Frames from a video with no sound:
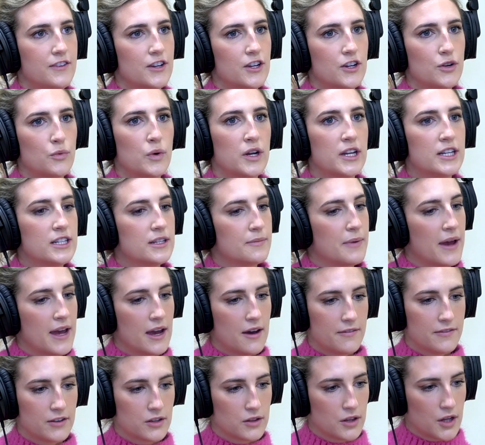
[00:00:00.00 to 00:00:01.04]
you're wanting to pay
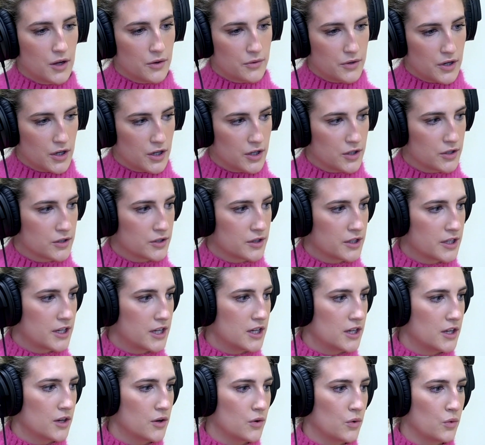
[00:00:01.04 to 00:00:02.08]
off your loan
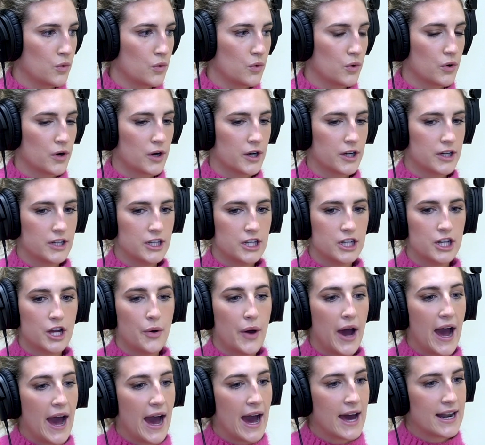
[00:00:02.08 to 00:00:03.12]
early or,
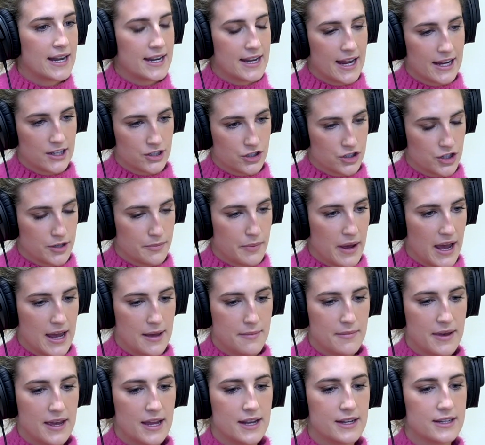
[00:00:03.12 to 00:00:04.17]
add an extra
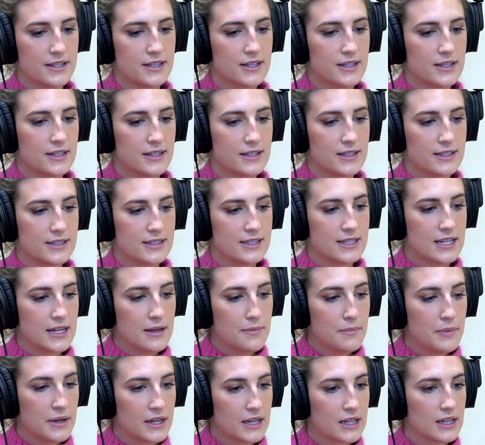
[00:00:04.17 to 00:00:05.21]
payment,
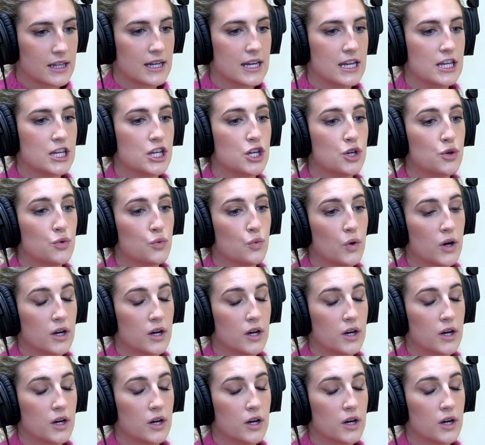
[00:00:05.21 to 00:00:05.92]
typically you